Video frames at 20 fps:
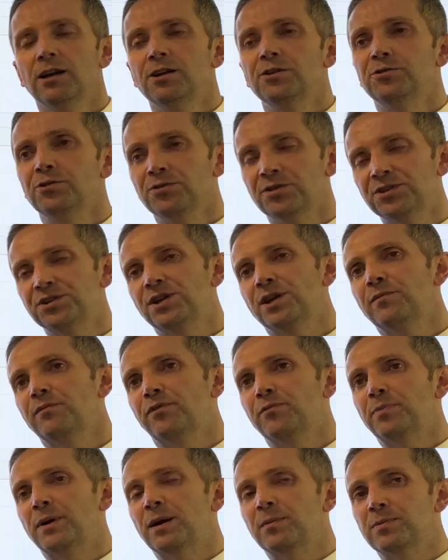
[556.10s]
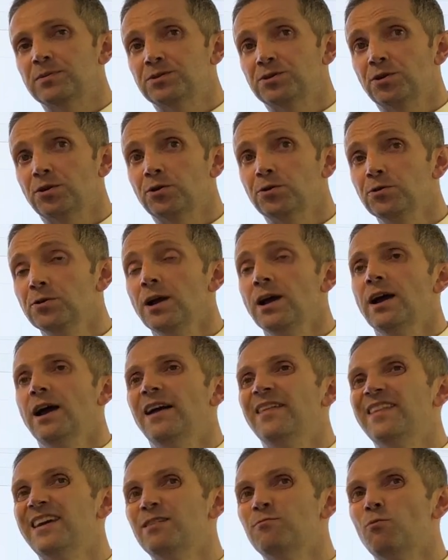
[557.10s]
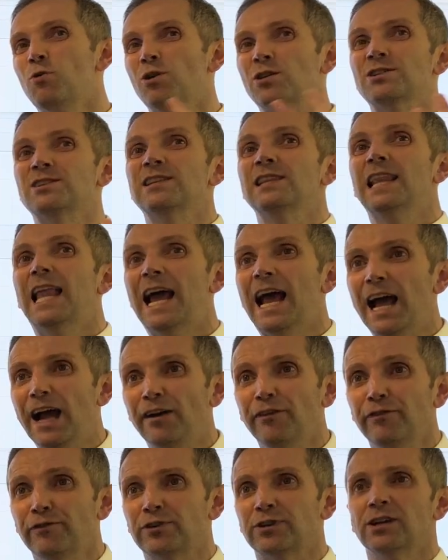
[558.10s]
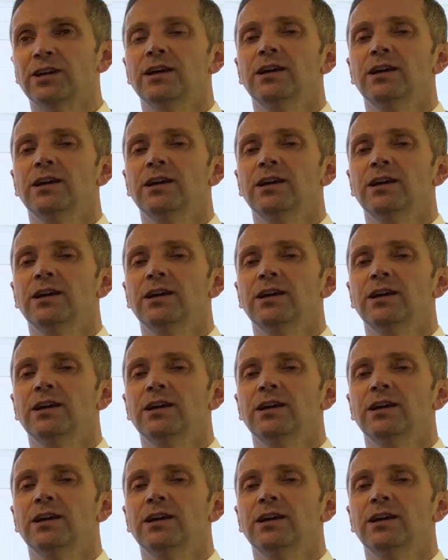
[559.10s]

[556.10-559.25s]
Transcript: do the same for paper two, and then what's left,